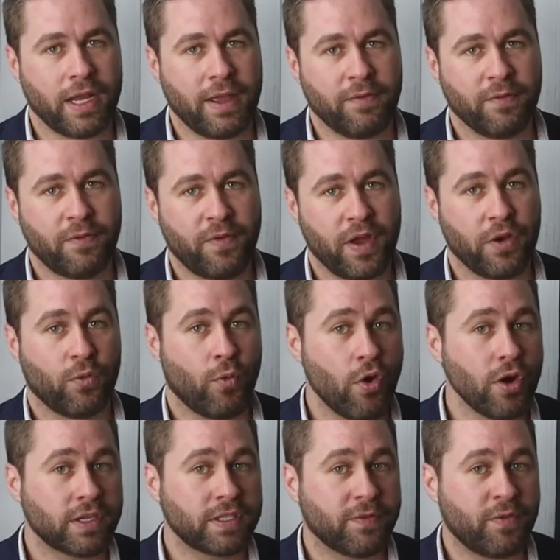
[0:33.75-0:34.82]
date fund
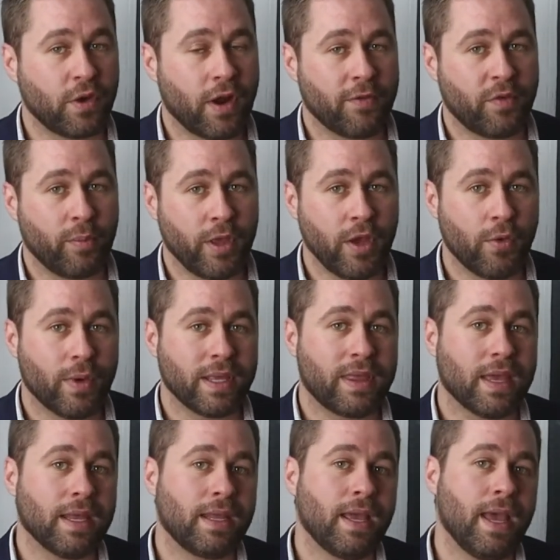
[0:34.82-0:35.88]
works, if you're not familiar with
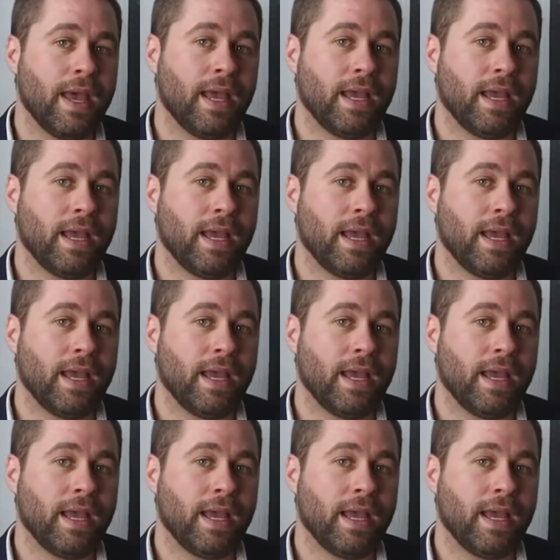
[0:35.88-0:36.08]
it,